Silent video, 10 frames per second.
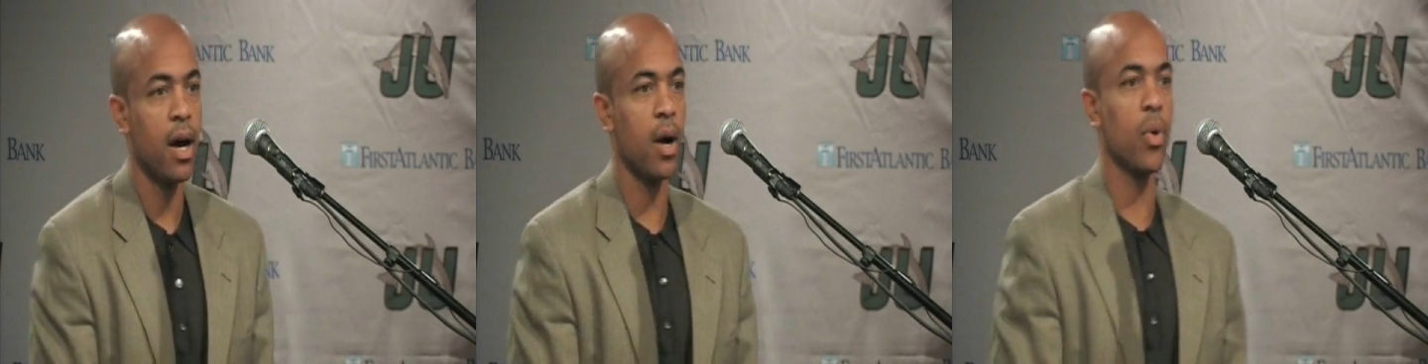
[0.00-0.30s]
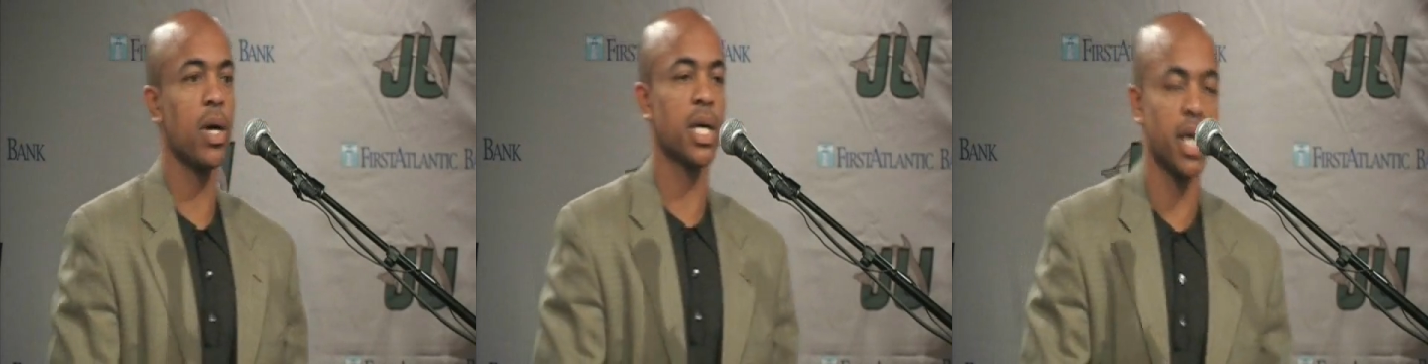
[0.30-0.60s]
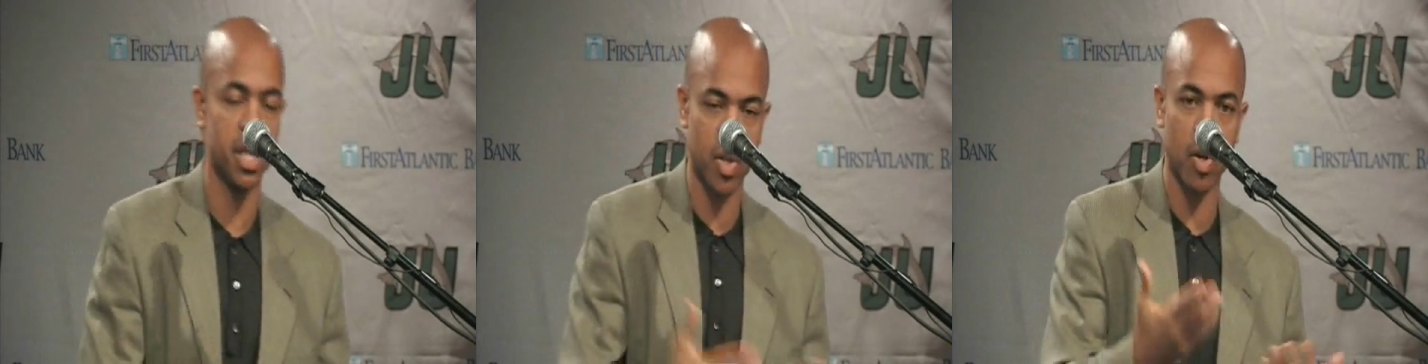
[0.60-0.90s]
Well,
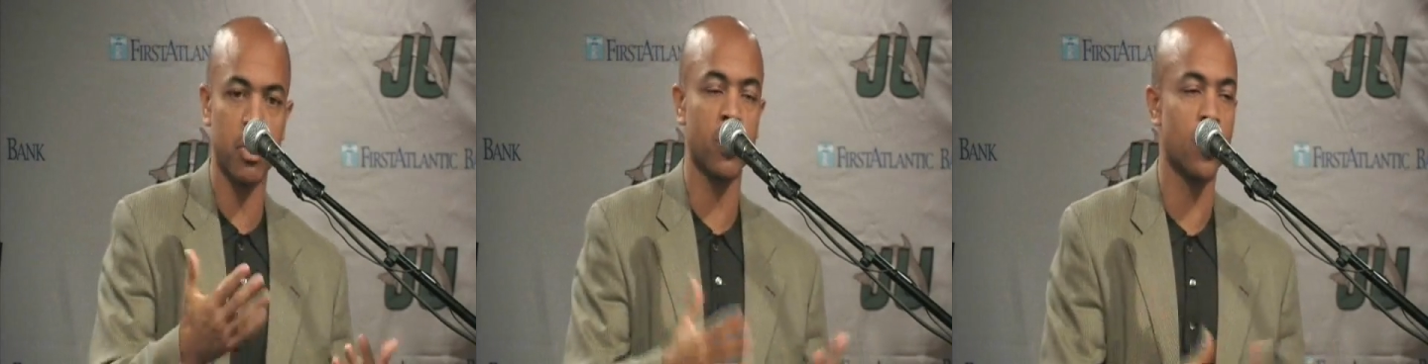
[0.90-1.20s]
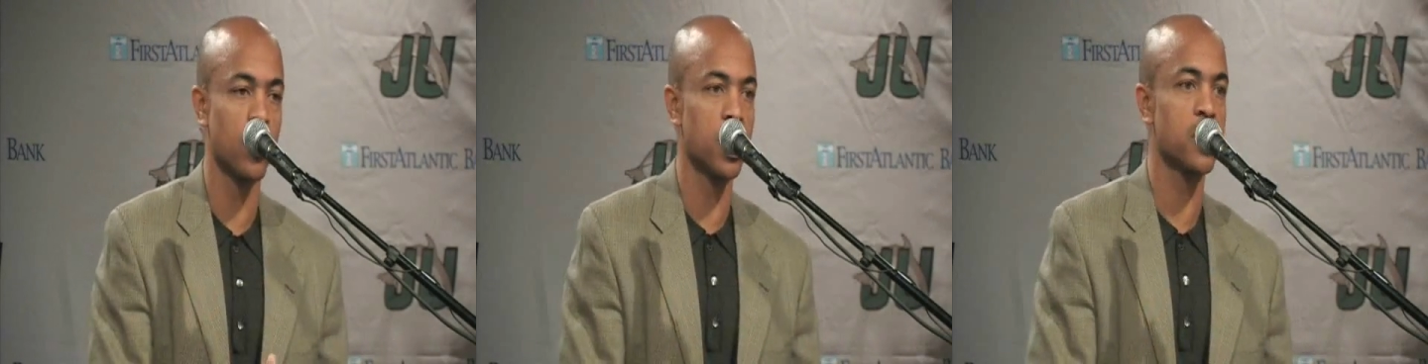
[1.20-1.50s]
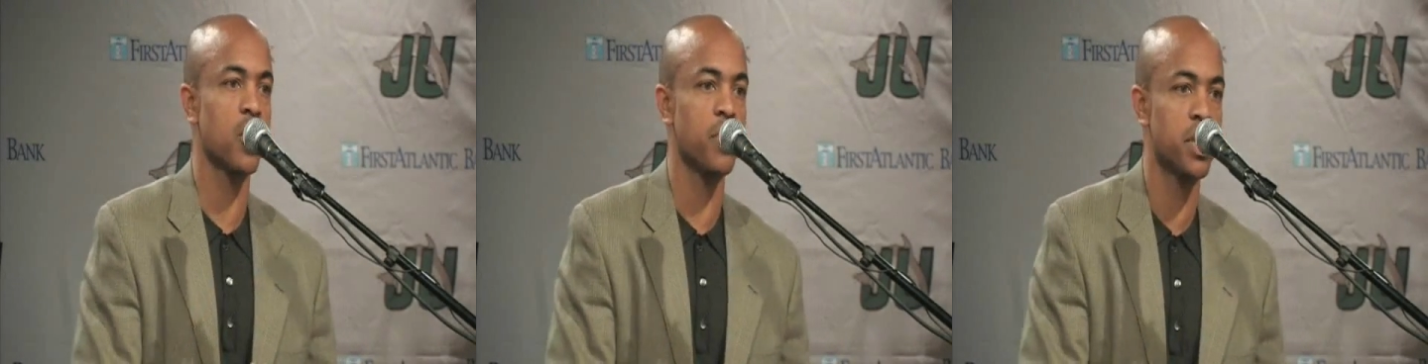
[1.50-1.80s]
again, it's going to be
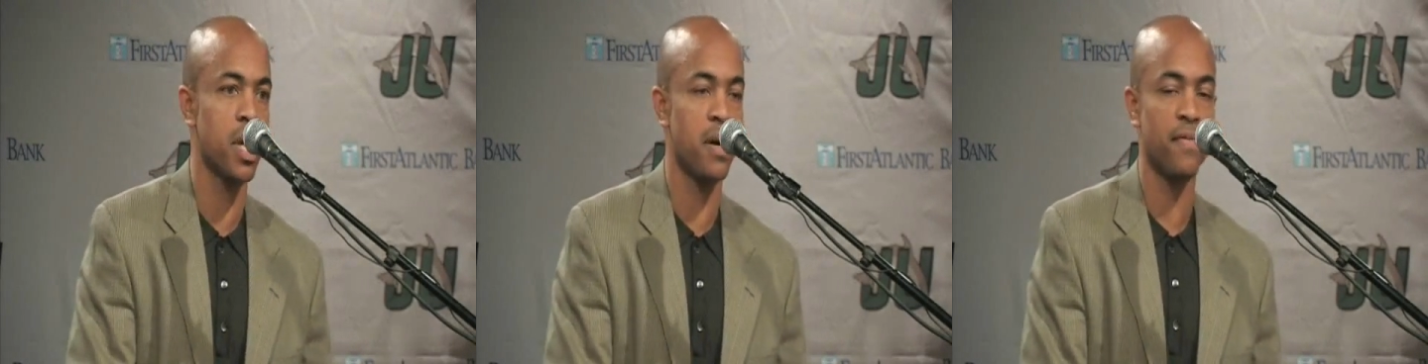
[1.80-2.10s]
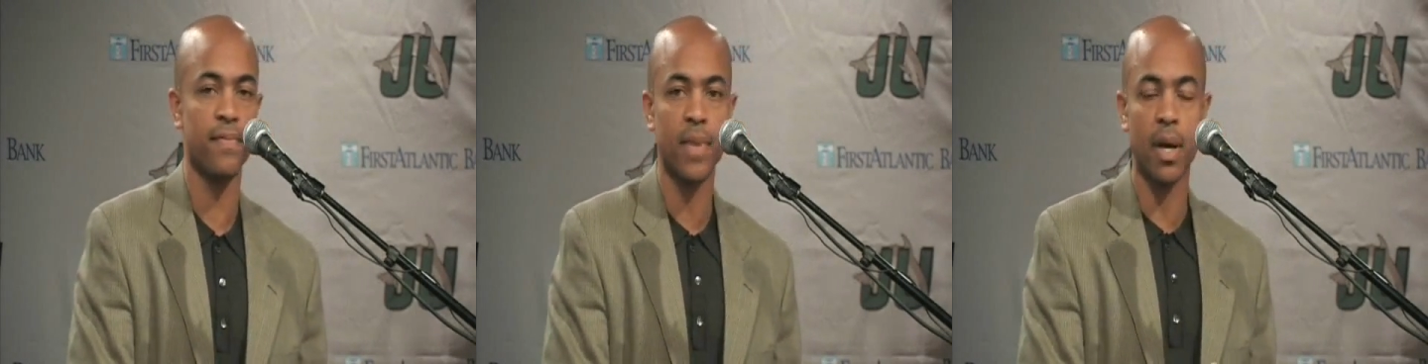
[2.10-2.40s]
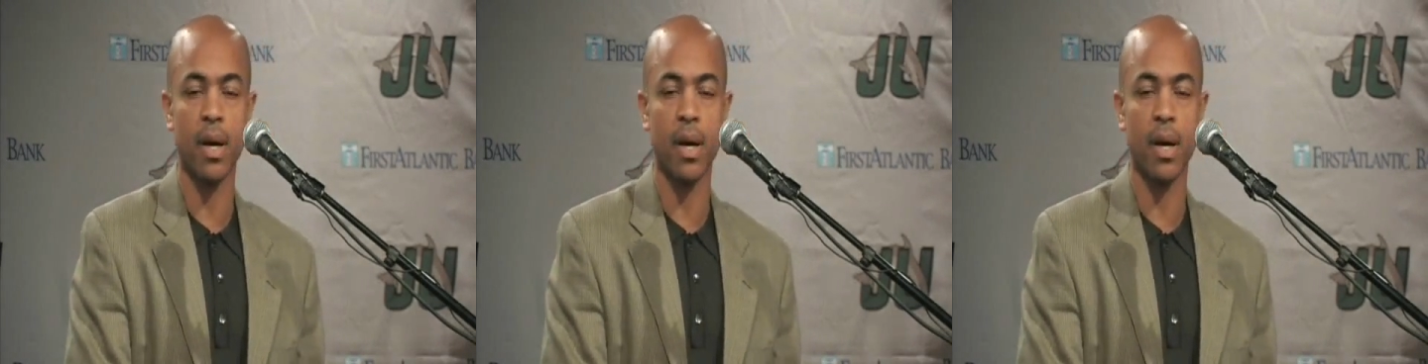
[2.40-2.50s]
grueling. It's going to be tough.